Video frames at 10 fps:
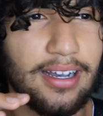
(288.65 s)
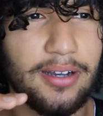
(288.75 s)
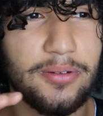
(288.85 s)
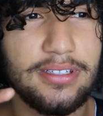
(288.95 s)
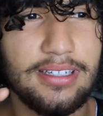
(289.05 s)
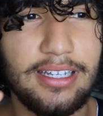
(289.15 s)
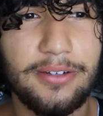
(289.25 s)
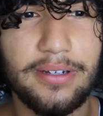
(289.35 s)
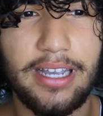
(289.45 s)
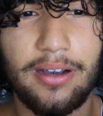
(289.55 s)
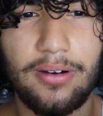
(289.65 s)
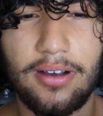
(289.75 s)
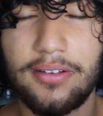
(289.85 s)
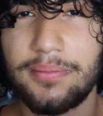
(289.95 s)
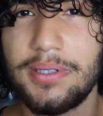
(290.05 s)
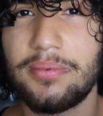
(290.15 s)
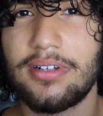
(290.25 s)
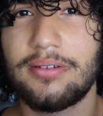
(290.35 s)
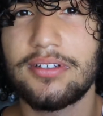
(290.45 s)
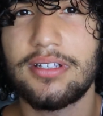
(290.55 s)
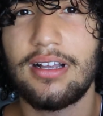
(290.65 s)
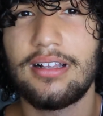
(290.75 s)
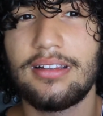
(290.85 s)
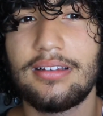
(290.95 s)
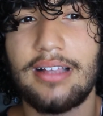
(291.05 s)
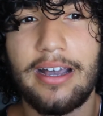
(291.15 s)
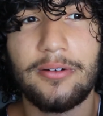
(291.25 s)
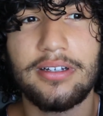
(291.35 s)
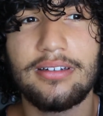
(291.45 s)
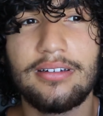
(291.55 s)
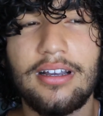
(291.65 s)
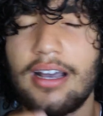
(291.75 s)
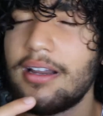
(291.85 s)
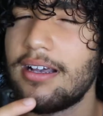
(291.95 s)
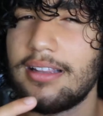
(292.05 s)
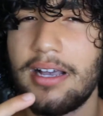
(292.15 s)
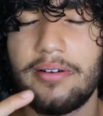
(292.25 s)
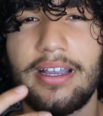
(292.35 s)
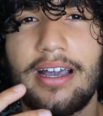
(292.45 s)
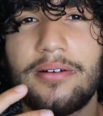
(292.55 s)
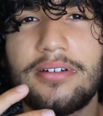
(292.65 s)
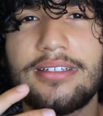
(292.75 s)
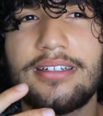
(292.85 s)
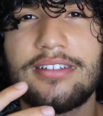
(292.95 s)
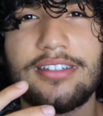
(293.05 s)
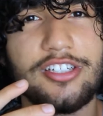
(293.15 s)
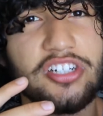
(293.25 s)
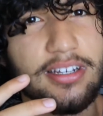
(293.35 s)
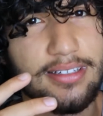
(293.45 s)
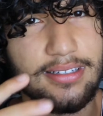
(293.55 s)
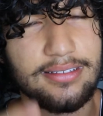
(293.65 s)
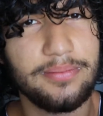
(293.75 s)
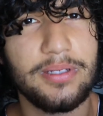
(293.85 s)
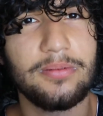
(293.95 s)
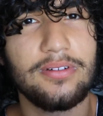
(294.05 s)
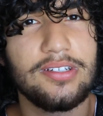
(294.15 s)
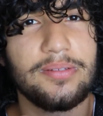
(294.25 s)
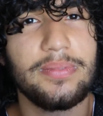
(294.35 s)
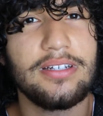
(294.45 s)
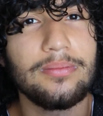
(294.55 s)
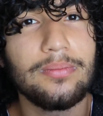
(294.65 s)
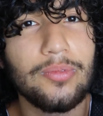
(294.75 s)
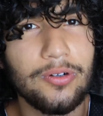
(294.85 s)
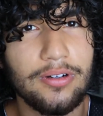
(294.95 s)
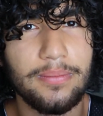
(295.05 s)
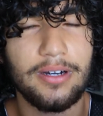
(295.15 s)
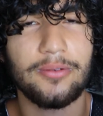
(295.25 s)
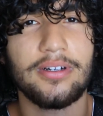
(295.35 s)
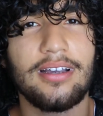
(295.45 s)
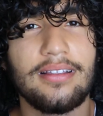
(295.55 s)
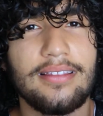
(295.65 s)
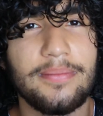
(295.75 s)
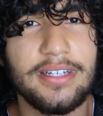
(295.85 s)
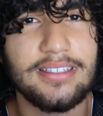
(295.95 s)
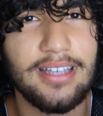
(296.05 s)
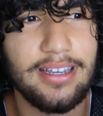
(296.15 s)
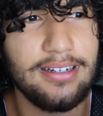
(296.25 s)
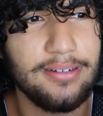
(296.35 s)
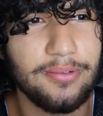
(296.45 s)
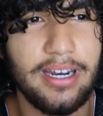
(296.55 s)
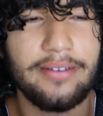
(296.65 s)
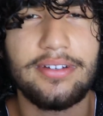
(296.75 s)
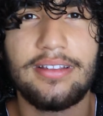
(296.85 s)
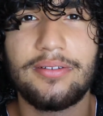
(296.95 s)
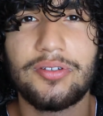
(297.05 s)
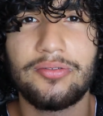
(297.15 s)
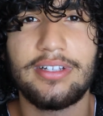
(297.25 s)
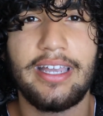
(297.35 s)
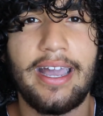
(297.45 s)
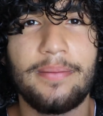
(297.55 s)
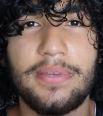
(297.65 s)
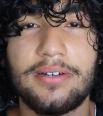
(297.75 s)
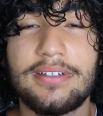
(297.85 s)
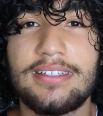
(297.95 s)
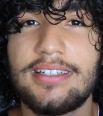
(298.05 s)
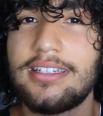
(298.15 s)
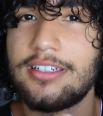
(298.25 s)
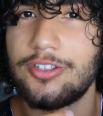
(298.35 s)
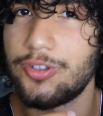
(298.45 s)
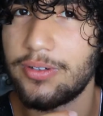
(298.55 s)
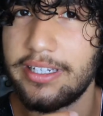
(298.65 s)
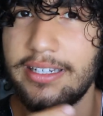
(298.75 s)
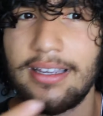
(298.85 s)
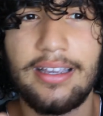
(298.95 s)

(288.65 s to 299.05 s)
I was hearing out other people. I was I was suggesting to people to speak more about what got them excited, and when everything was really happy, I would sit and enjoy it.